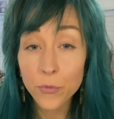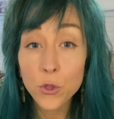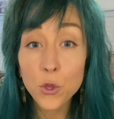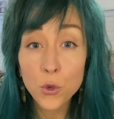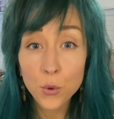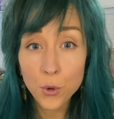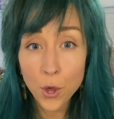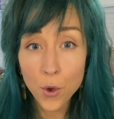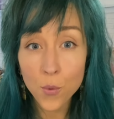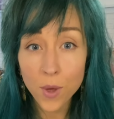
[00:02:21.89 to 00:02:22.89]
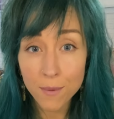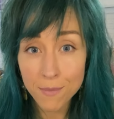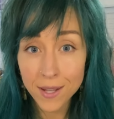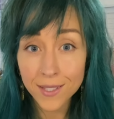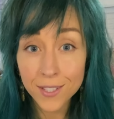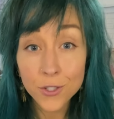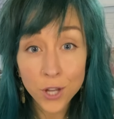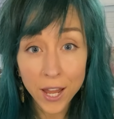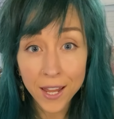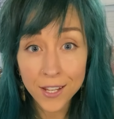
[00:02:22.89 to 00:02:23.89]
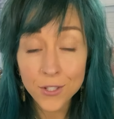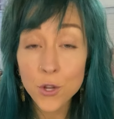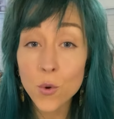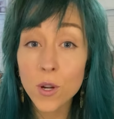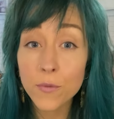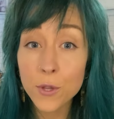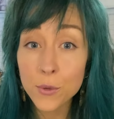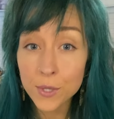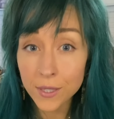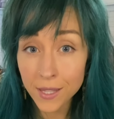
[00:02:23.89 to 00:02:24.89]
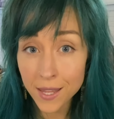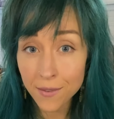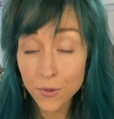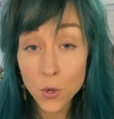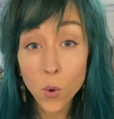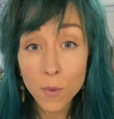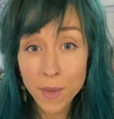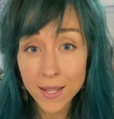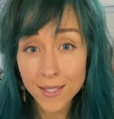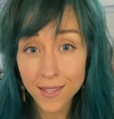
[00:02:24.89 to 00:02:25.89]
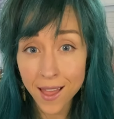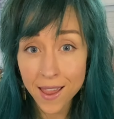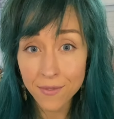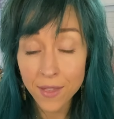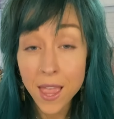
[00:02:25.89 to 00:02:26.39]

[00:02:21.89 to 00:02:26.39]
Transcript: You know what must change in order for you to live your best life